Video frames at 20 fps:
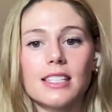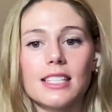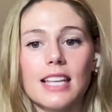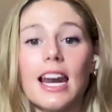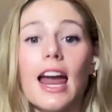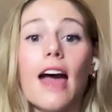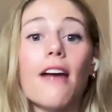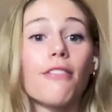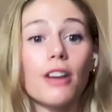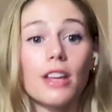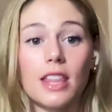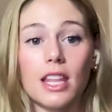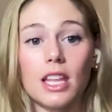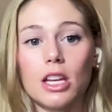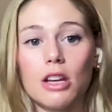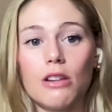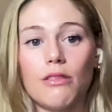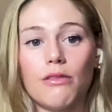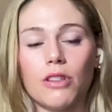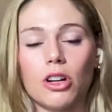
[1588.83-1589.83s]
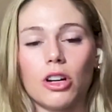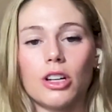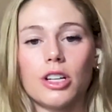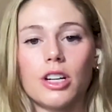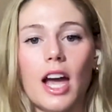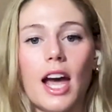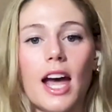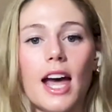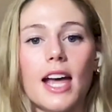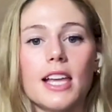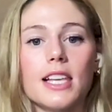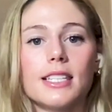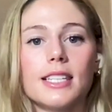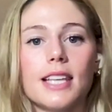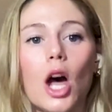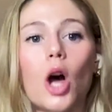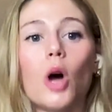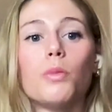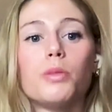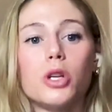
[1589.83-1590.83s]
and everything that you've learned has
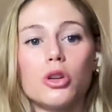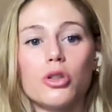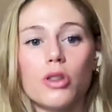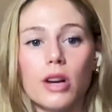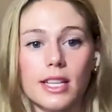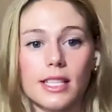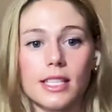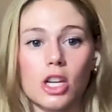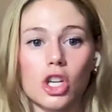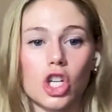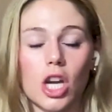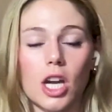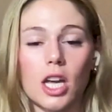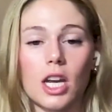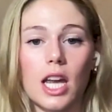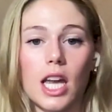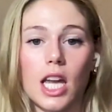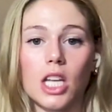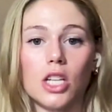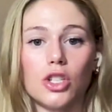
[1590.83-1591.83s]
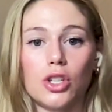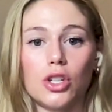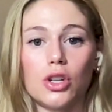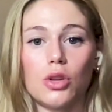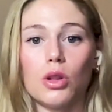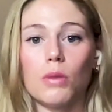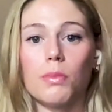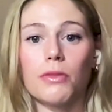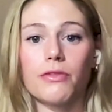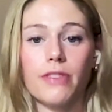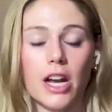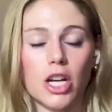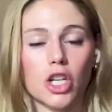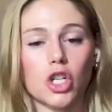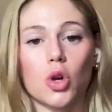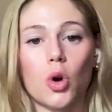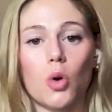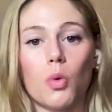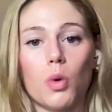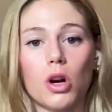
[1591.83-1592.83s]
helped you transition into the
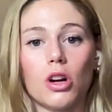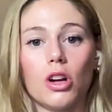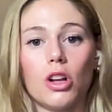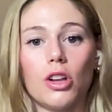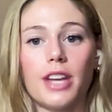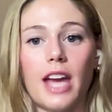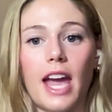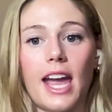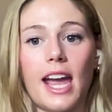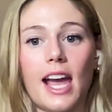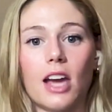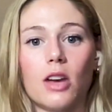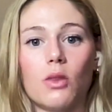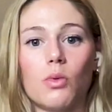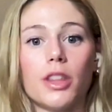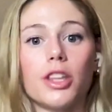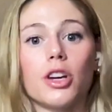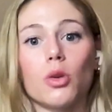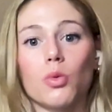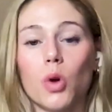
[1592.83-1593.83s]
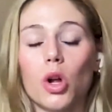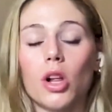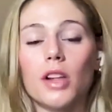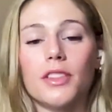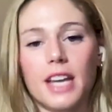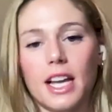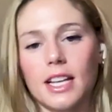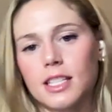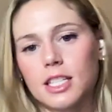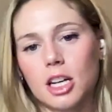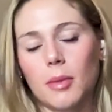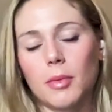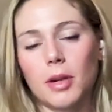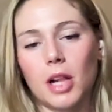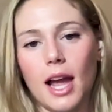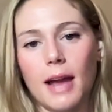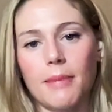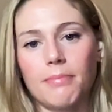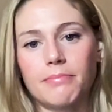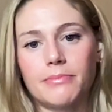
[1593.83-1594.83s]
professional world and with your role at the
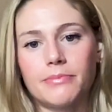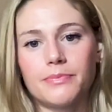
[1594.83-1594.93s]
NCAA?